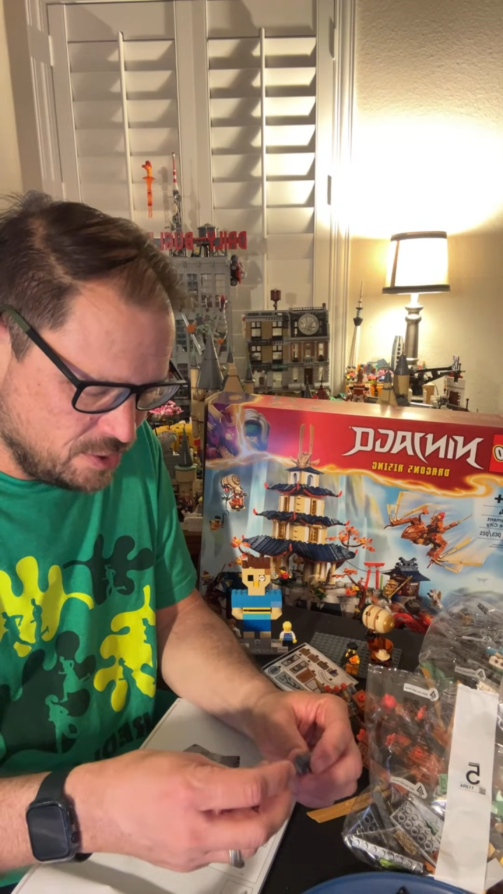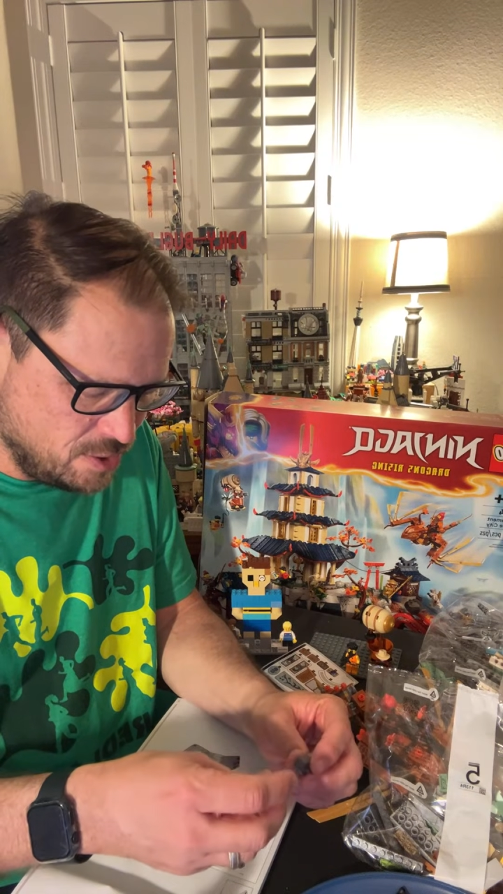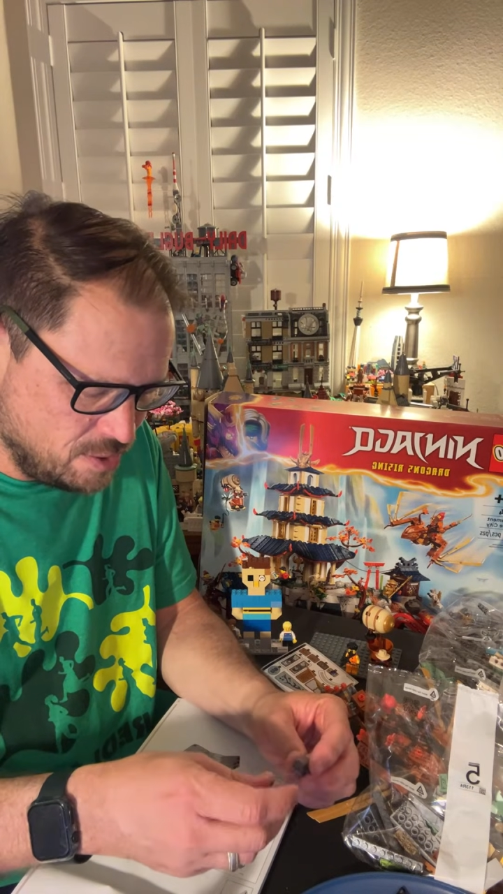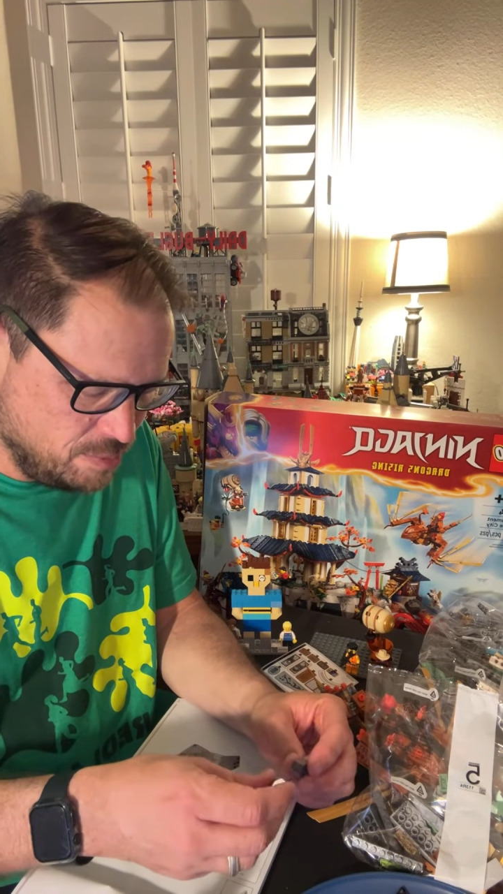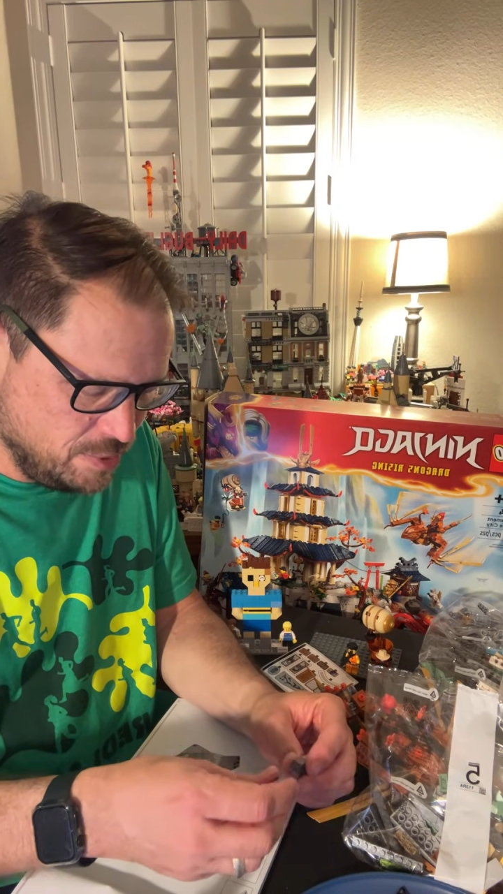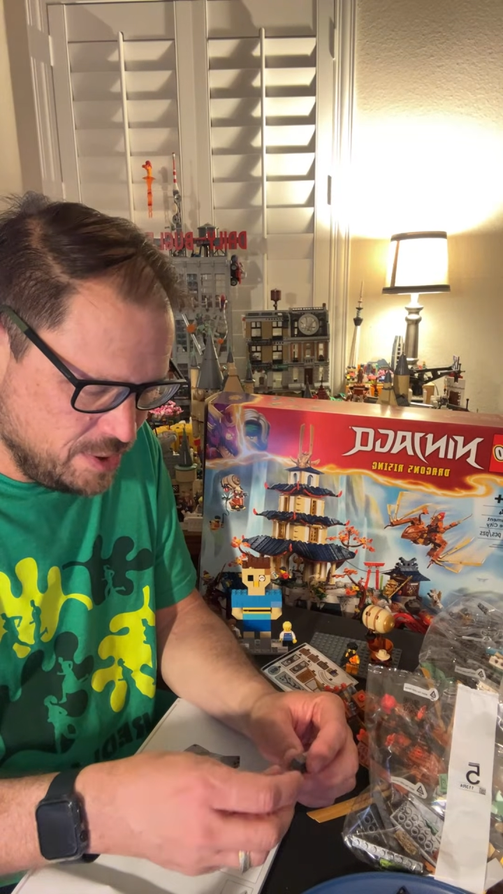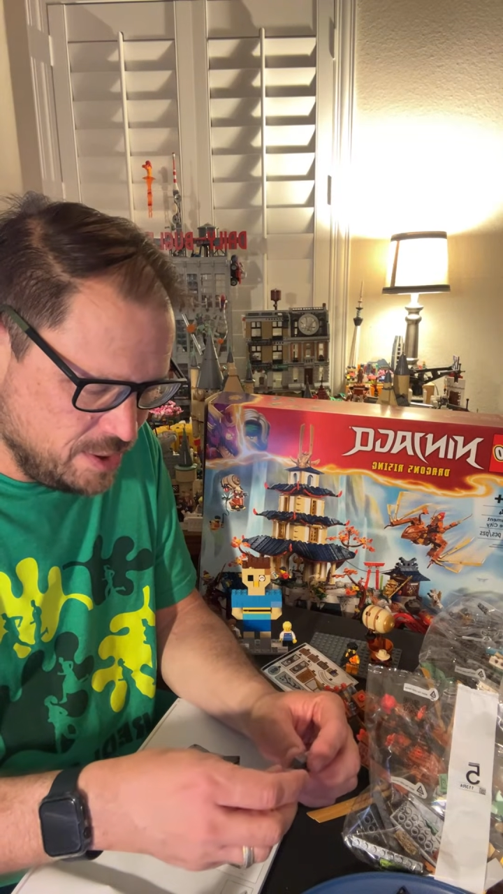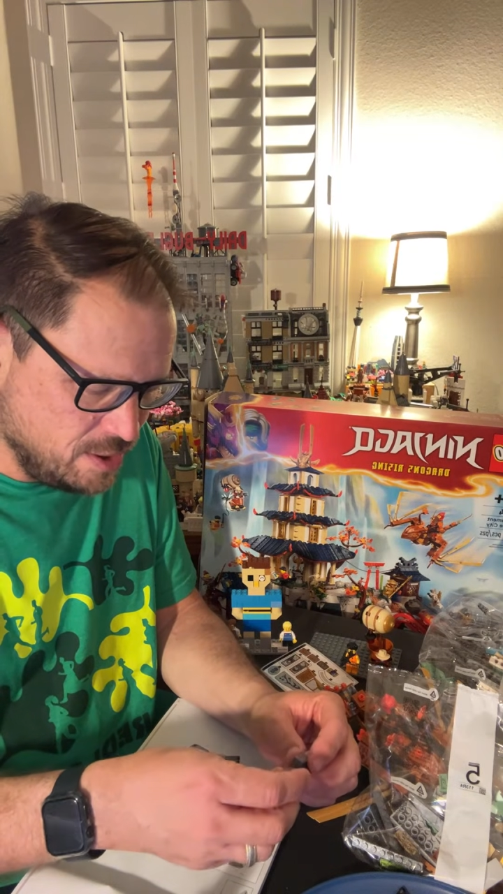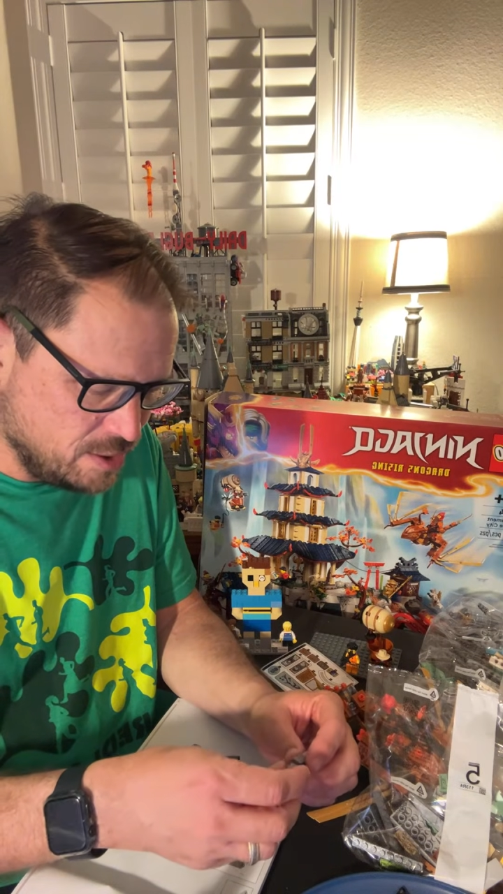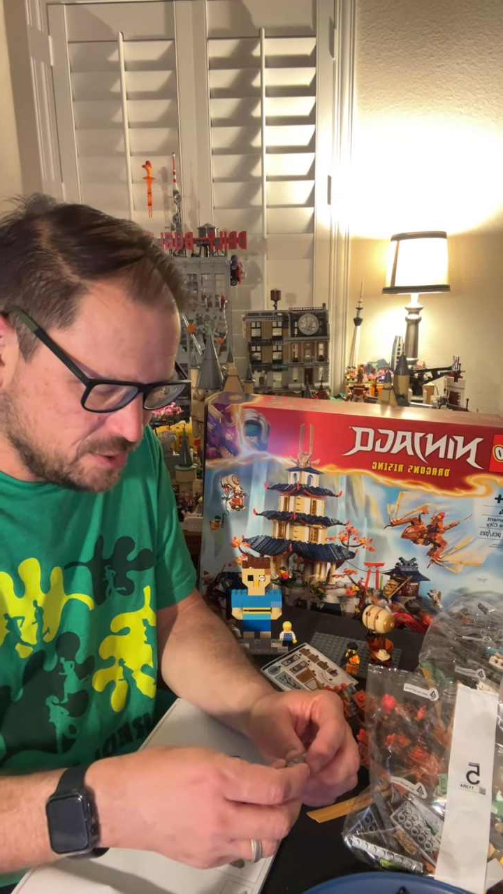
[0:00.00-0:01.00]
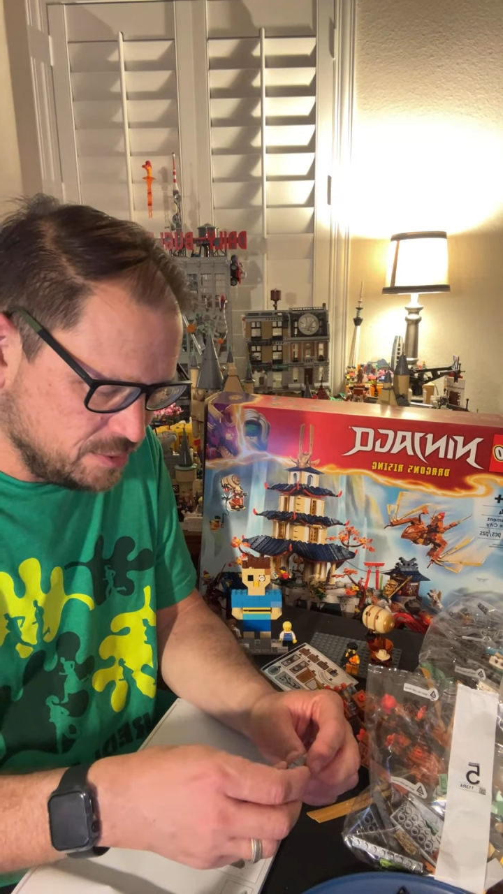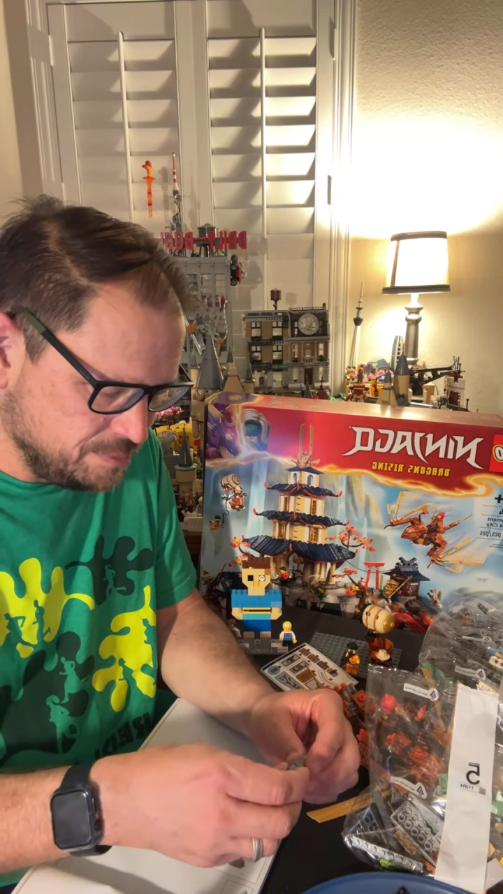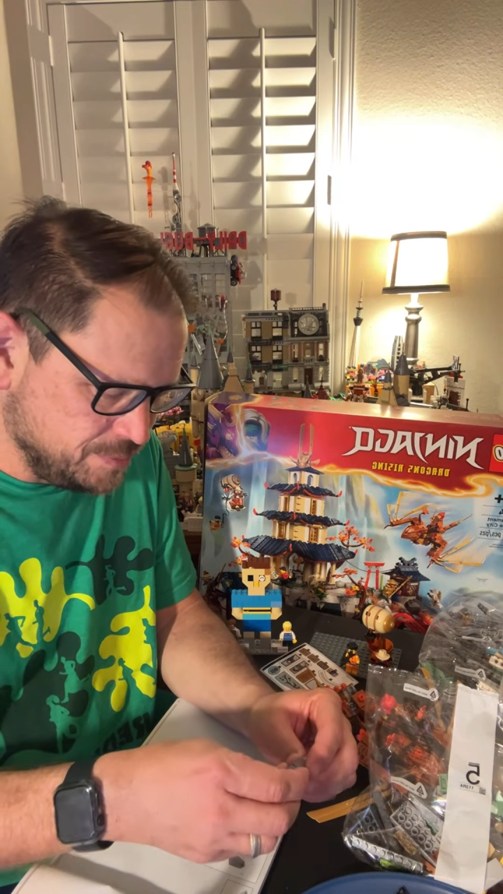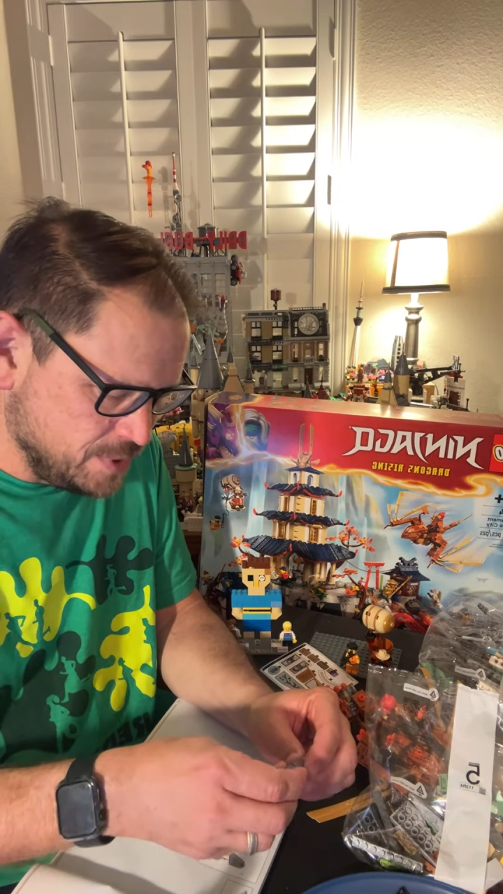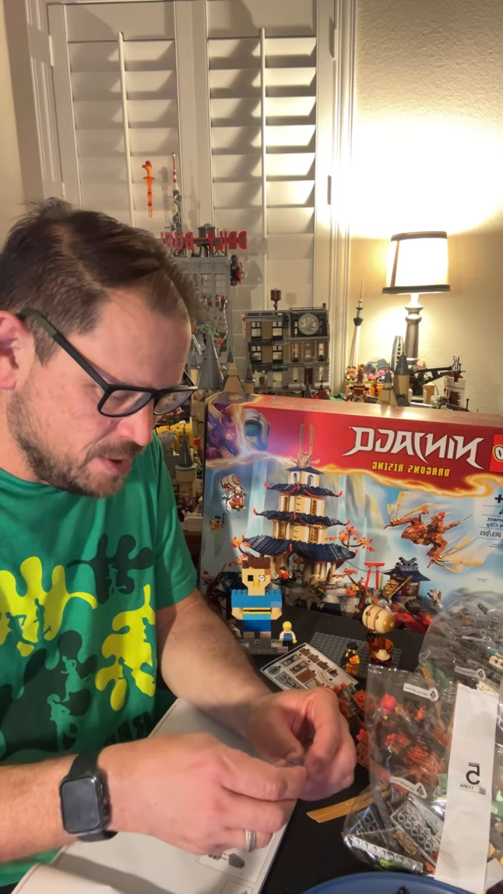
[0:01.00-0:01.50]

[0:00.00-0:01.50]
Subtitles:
are pretty awesome,